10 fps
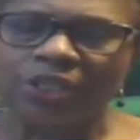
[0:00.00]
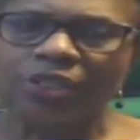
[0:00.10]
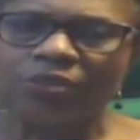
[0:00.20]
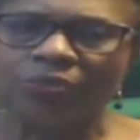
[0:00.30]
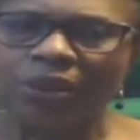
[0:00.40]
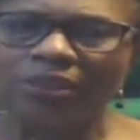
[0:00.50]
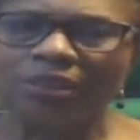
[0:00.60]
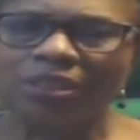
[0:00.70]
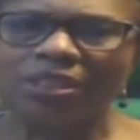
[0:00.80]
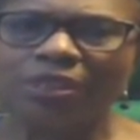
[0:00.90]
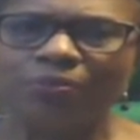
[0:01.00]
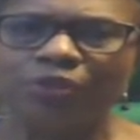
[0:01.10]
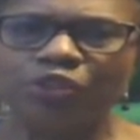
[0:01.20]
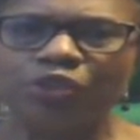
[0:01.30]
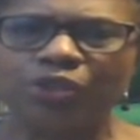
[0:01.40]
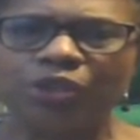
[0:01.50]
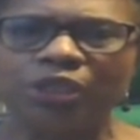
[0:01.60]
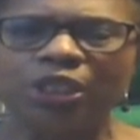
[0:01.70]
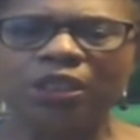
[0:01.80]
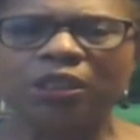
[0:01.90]
you want the temperature
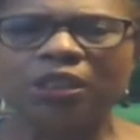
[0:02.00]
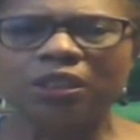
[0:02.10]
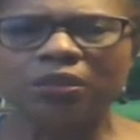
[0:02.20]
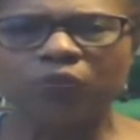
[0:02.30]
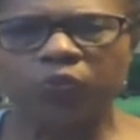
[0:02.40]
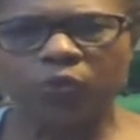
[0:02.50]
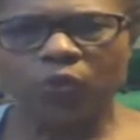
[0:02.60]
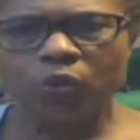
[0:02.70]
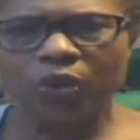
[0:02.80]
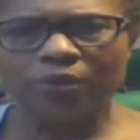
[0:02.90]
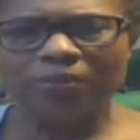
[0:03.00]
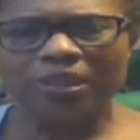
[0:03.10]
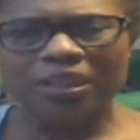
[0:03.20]
warm,